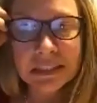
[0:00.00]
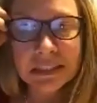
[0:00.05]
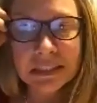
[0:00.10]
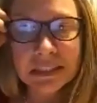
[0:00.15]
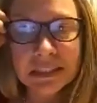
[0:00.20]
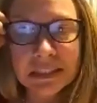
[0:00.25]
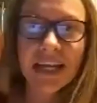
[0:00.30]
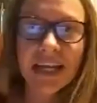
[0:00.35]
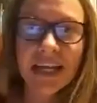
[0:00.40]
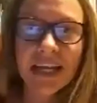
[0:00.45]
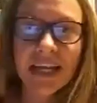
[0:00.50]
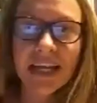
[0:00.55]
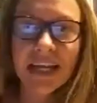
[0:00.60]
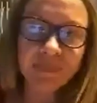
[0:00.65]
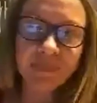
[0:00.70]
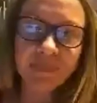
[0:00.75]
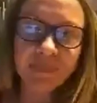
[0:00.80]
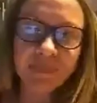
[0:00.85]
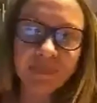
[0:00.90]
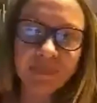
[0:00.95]
do
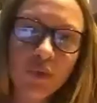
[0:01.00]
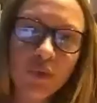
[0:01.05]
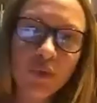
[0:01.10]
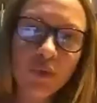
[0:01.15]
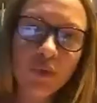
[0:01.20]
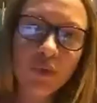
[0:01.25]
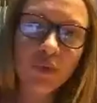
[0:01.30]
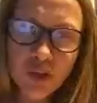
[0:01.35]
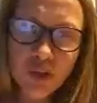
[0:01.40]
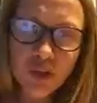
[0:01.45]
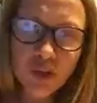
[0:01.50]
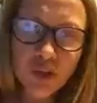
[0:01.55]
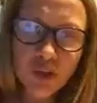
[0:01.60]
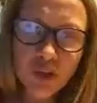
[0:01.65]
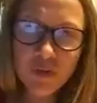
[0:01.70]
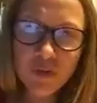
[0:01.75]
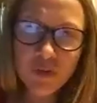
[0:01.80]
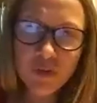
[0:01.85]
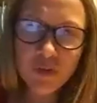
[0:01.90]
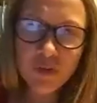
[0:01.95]
we want to look over
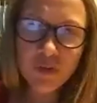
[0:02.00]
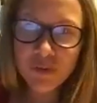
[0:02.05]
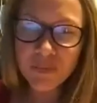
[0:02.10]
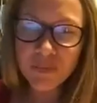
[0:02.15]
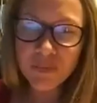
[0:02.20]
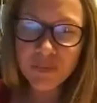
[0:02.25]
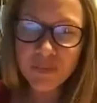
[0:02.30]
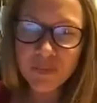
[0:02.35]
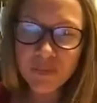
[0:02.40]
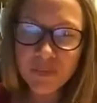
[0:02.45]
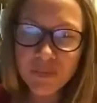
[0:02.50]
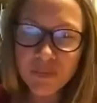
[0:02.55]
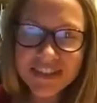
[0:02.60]
all the pictures?